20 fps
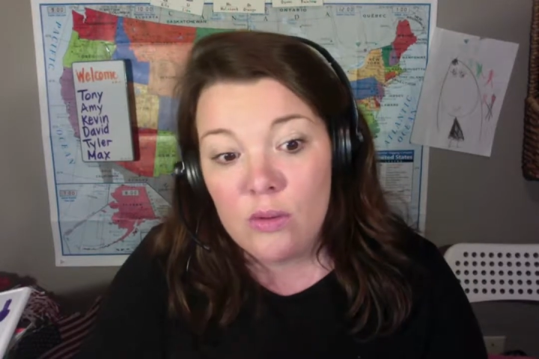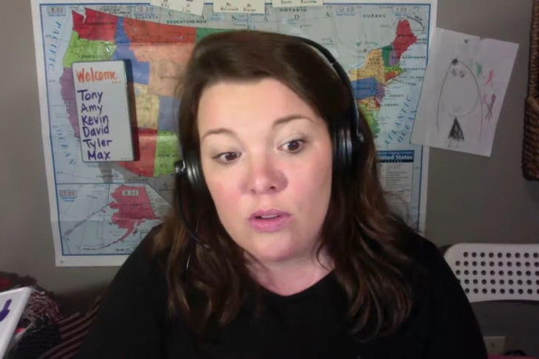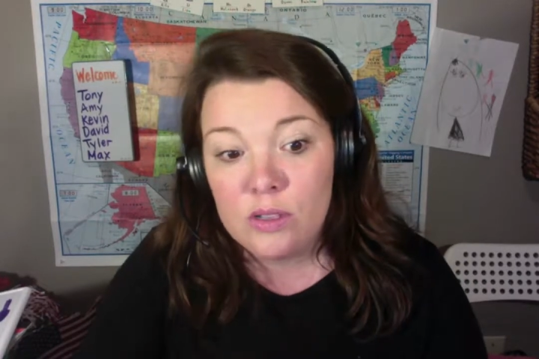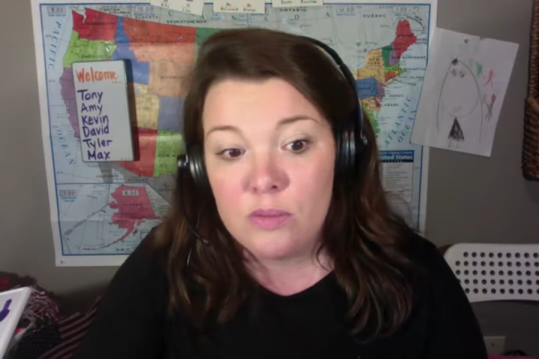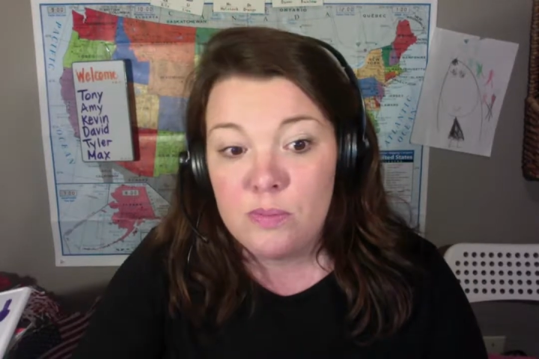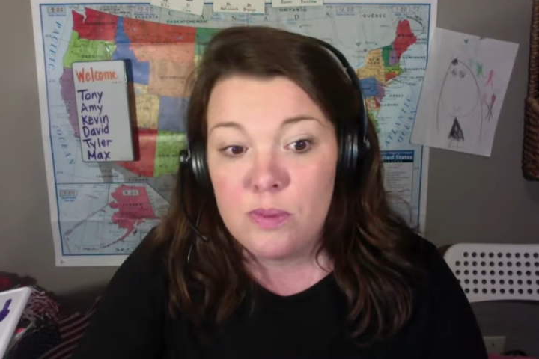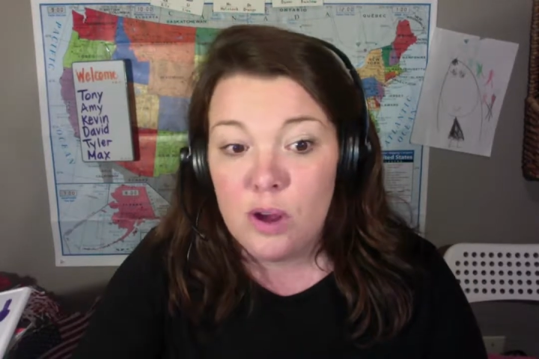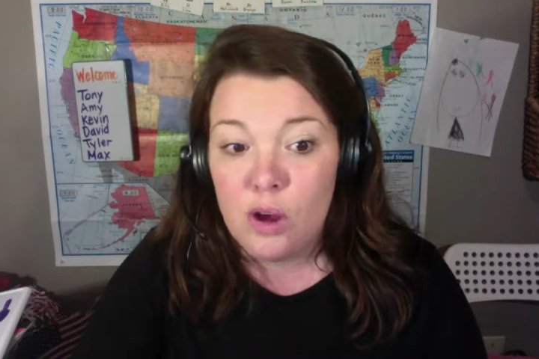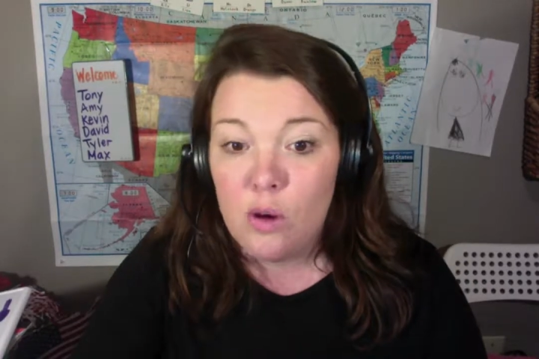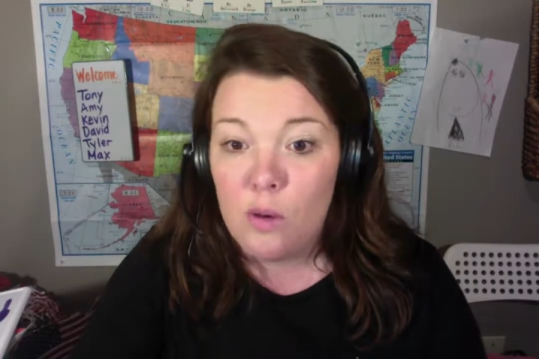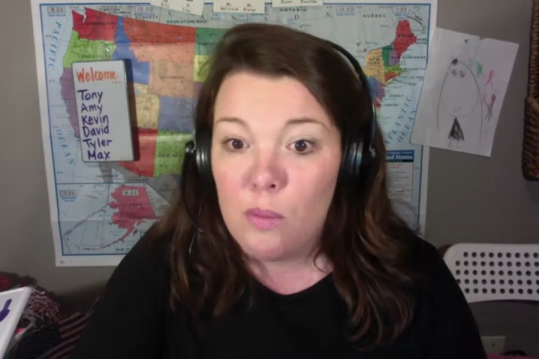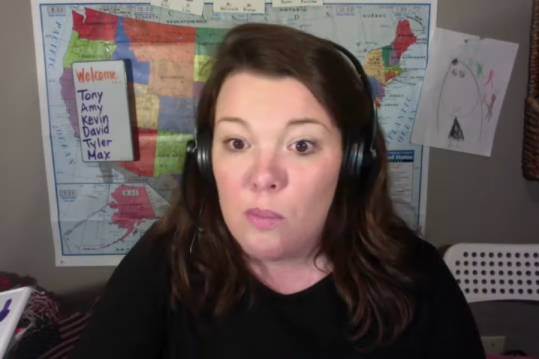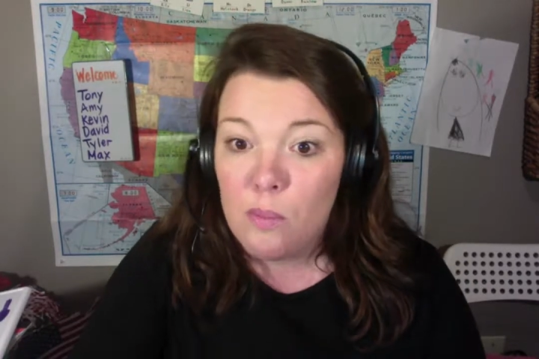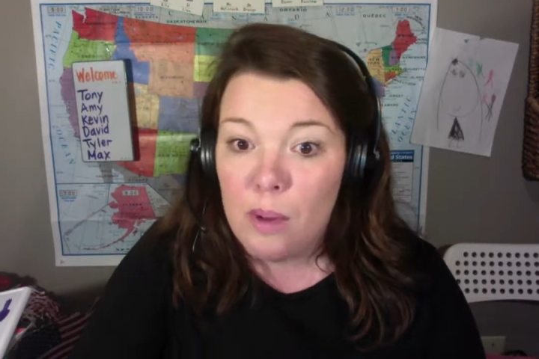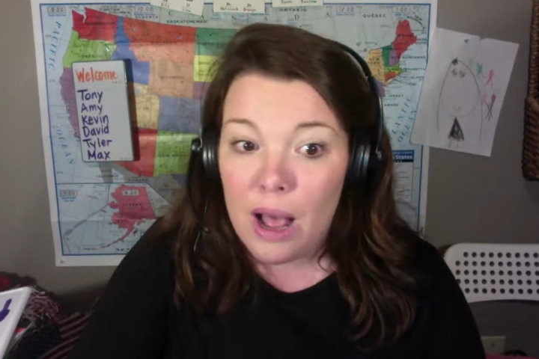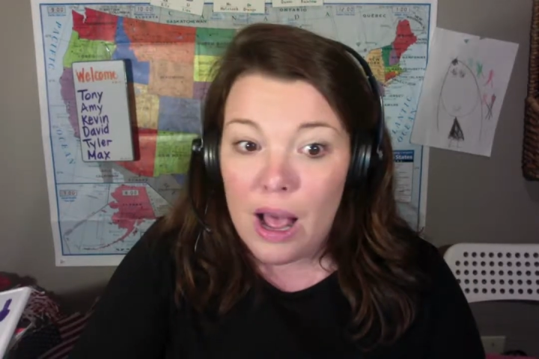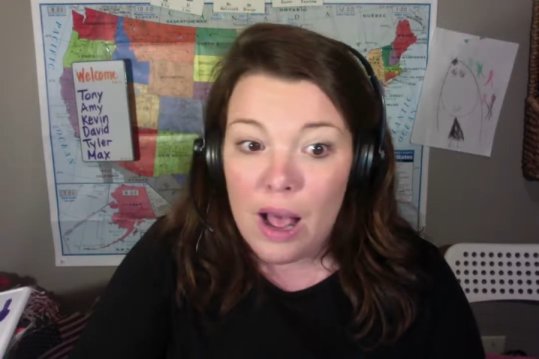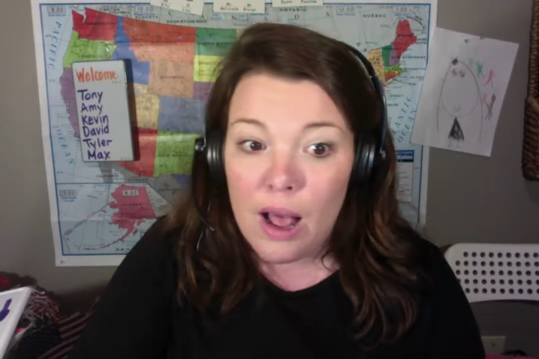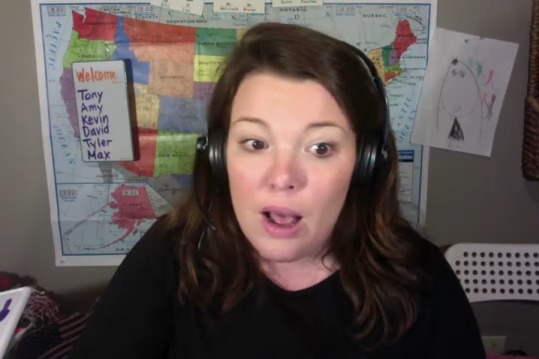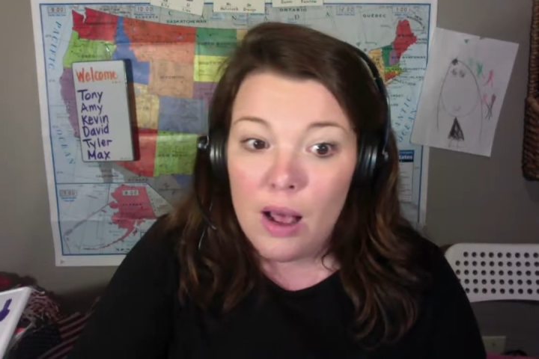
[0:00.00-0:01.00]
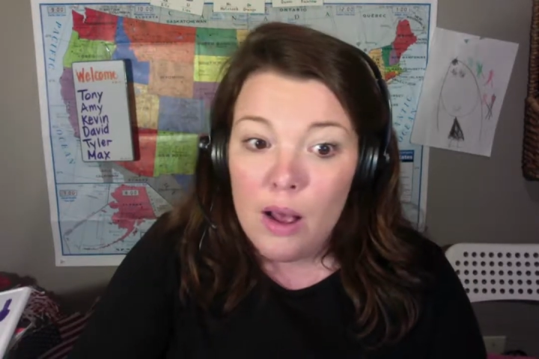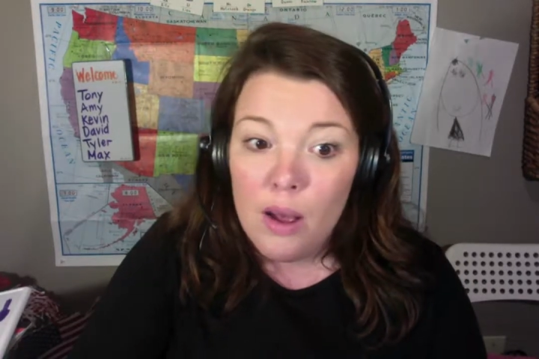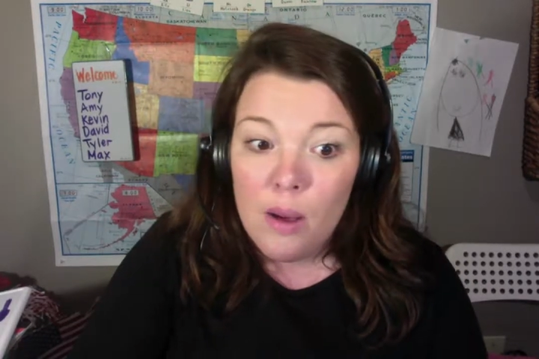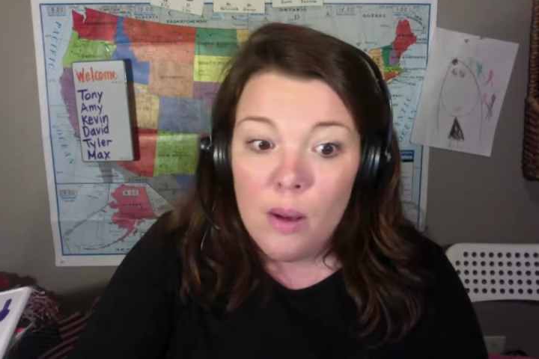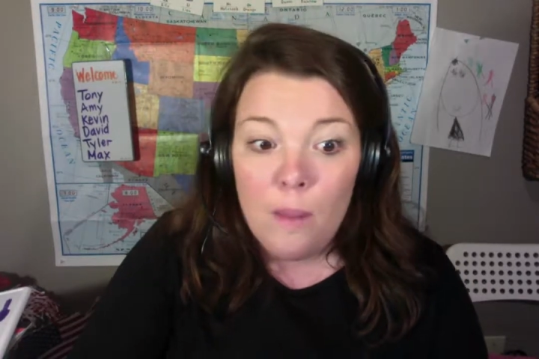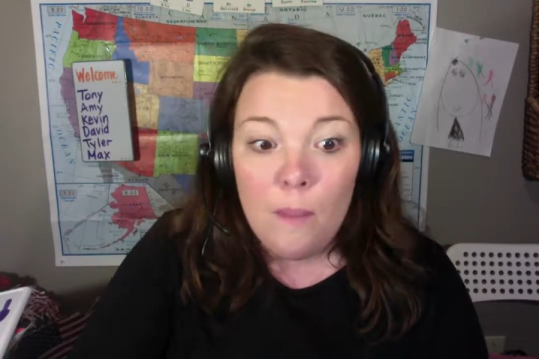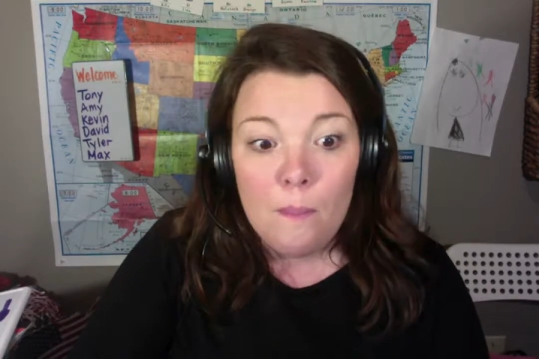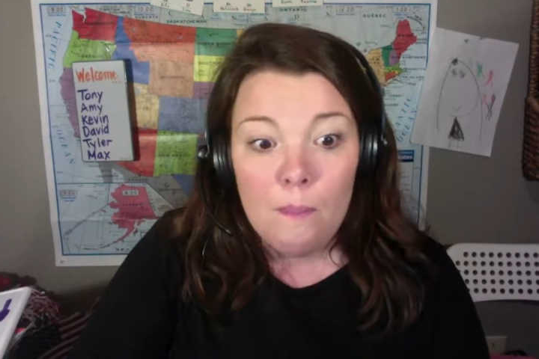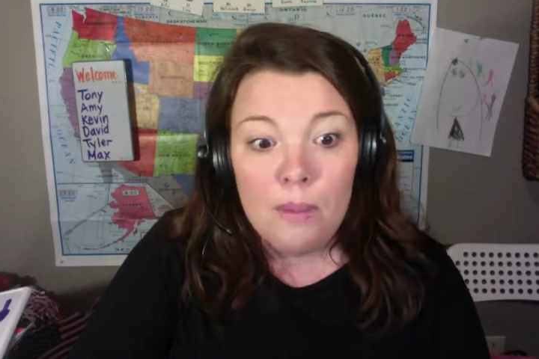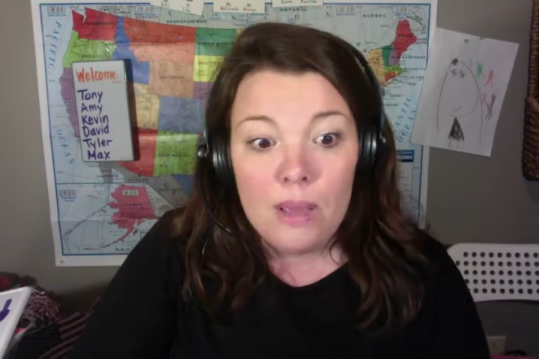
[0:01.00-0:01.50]
was built by
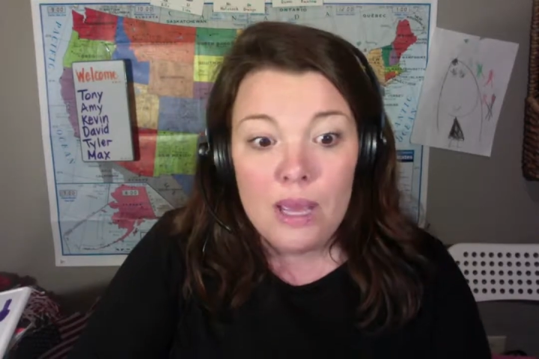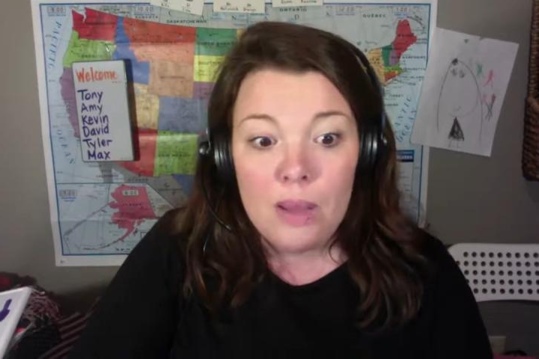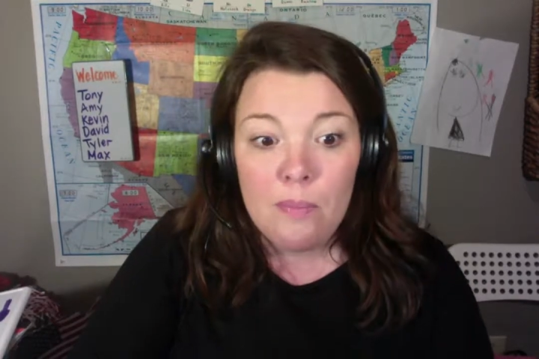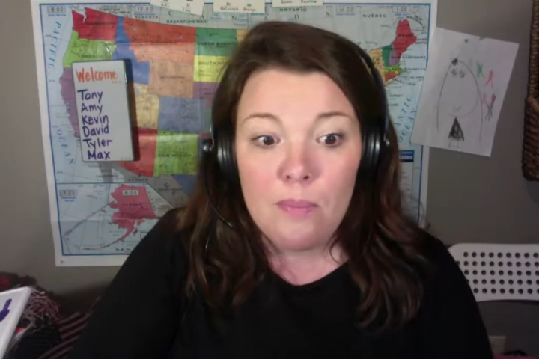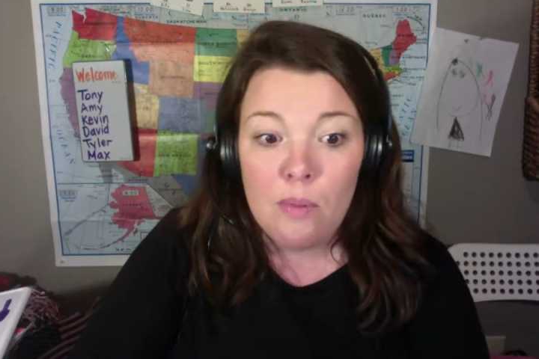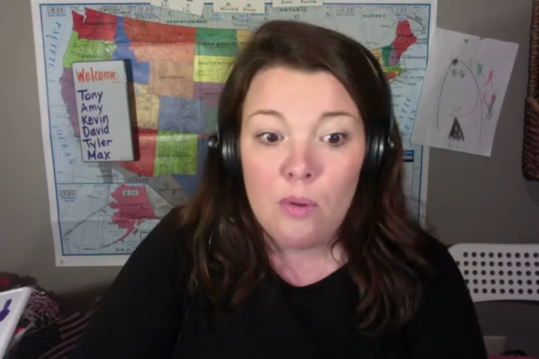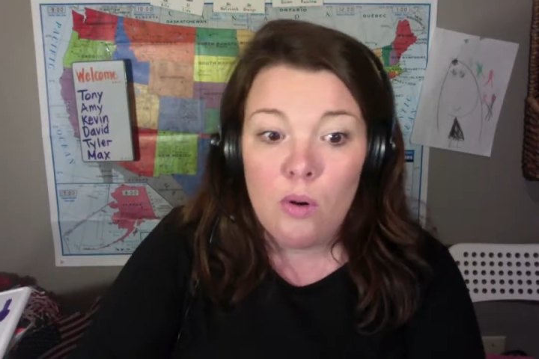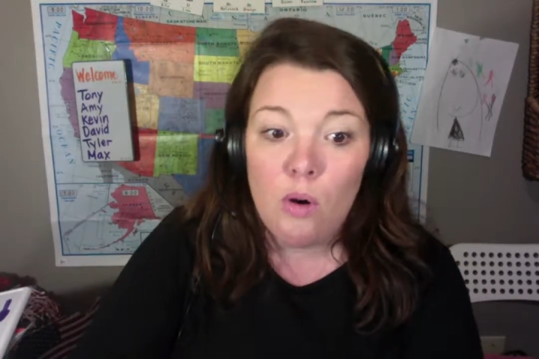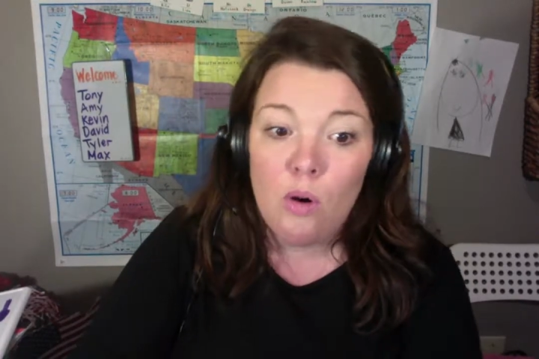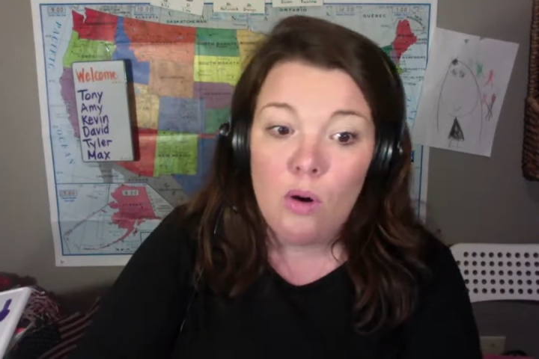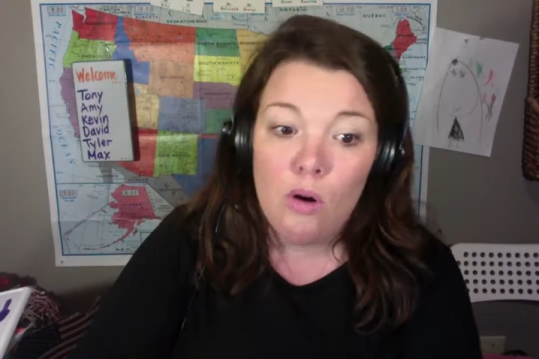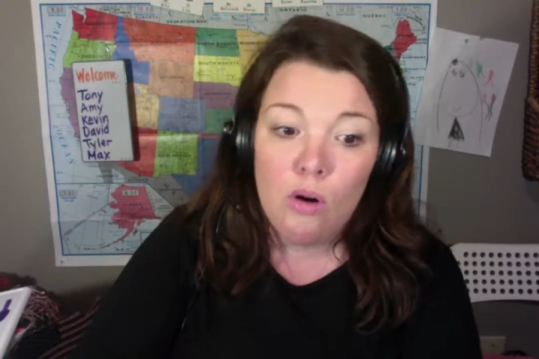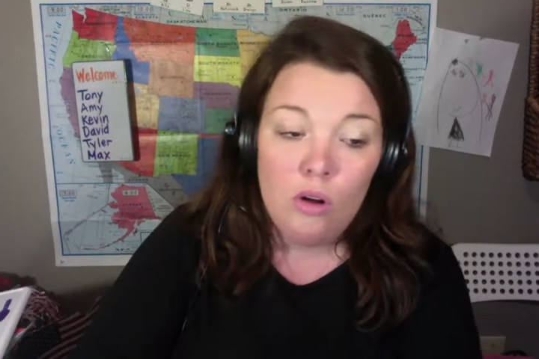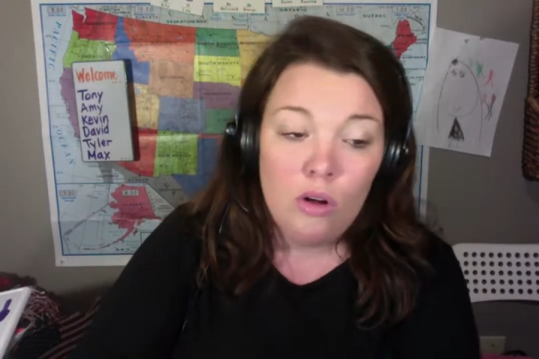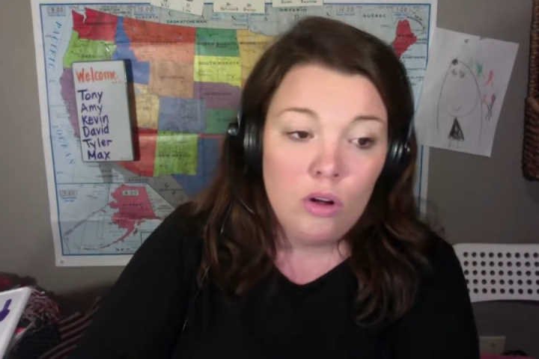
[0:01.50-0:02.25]
people.